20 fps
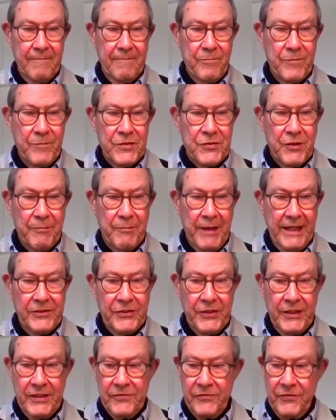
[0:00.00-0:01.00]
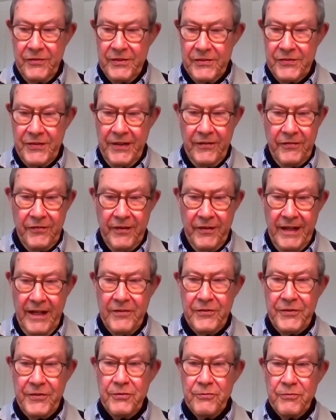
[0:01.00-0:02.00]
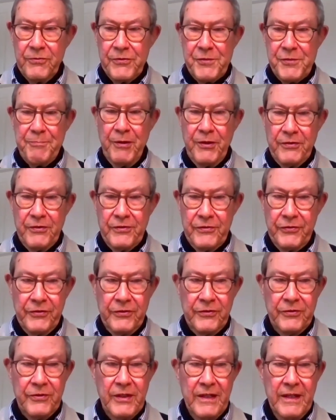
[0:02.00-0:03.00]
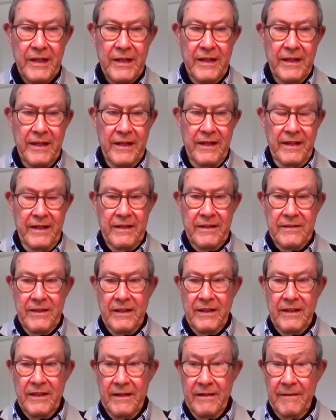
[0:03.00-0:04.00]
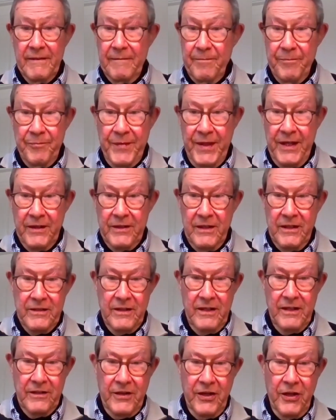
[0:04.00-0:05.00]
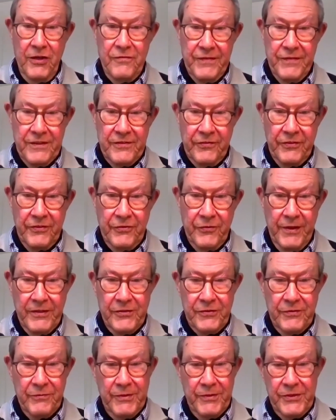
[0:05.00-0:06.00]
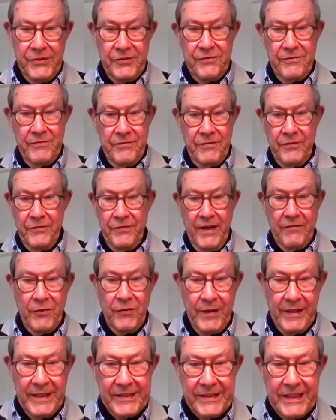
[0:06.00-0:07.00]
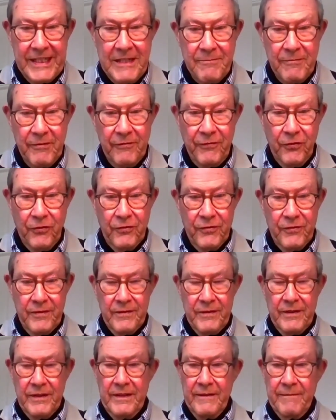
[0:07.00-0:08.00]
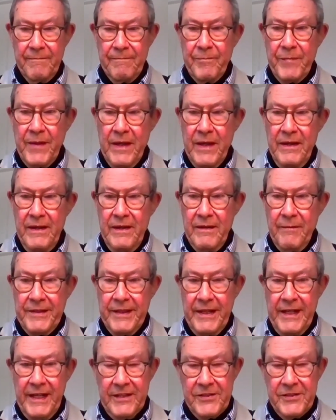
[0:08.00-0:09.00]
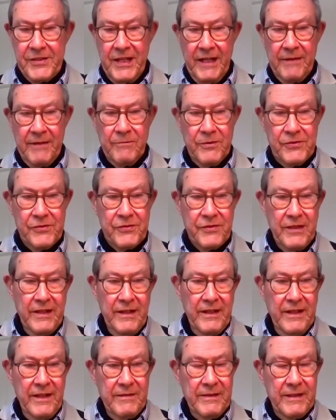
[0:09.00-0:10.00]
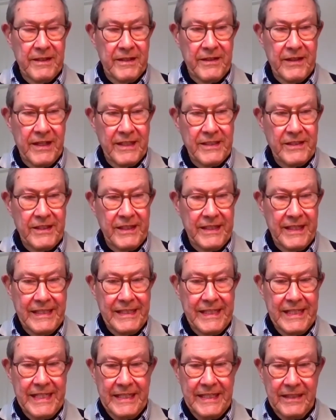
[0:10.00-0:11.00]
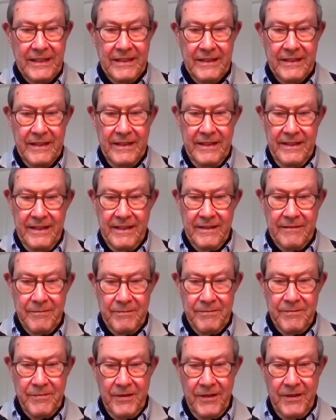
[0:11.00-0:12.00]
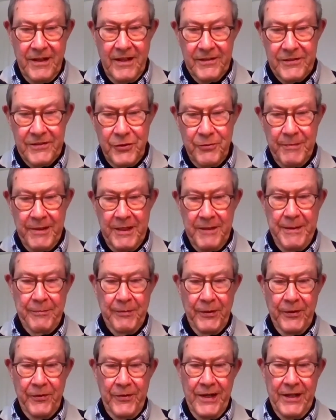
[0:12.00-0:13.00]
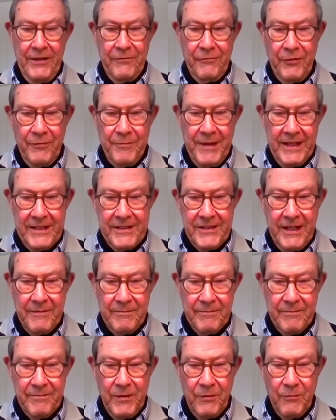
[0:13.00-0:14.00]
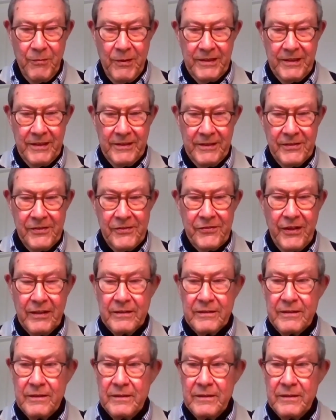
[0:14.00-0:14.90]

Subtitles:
supply chains, in the sense that how do you respond to a COVID situation which you've never really seen before? I mean, the last time was in 1918, and there aren't too many people around from that time that one can consult.